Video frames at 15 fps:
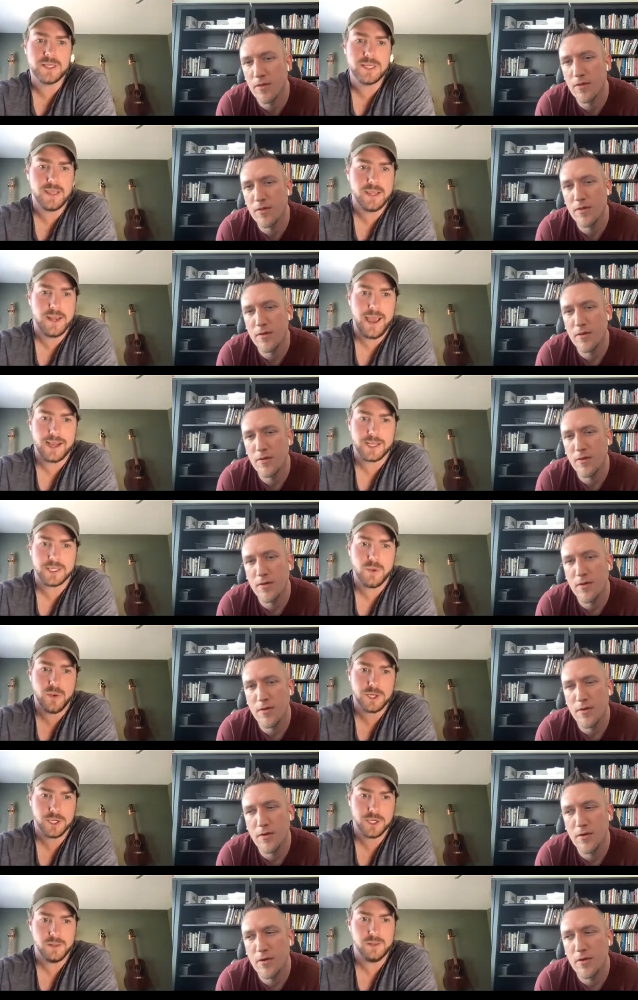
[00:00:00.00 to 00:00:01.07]
Speaker 1: to the next
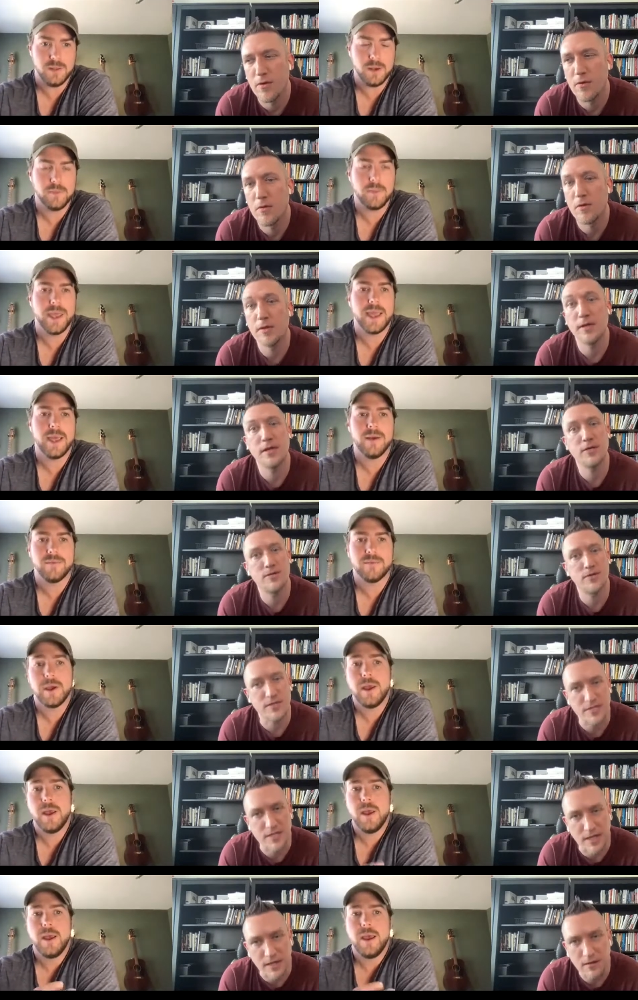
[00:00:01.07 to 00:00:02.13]
question a little bit of
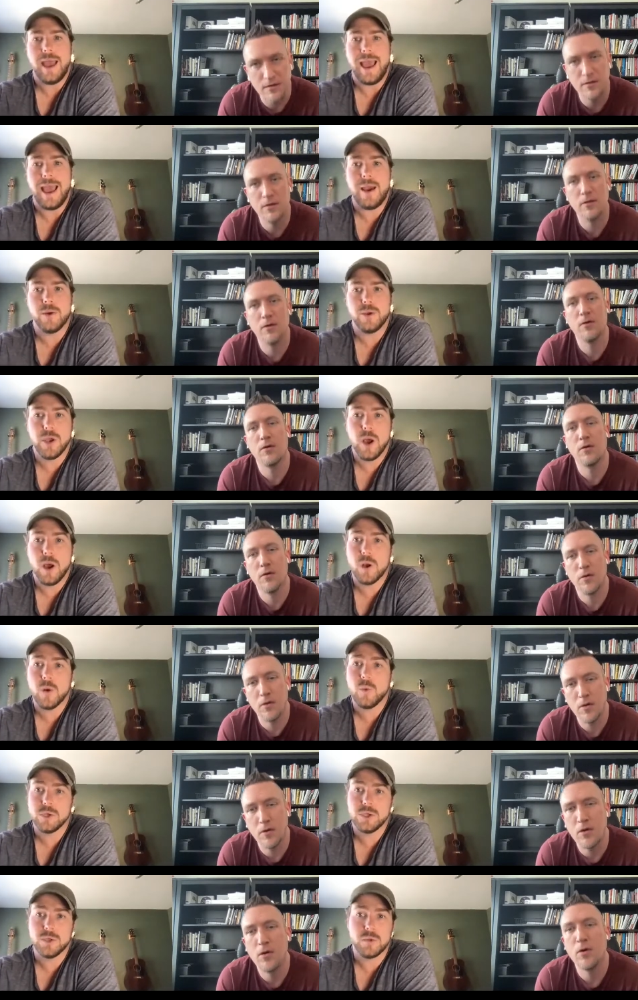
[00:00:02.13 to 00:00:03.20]
interesting. How young
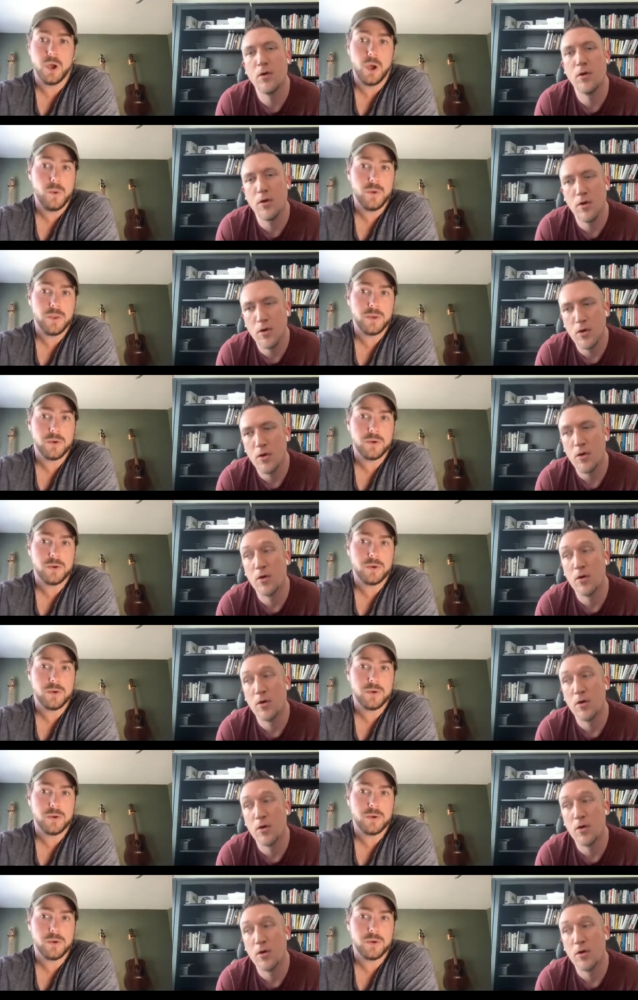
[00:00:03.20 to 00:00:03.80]
would you go with your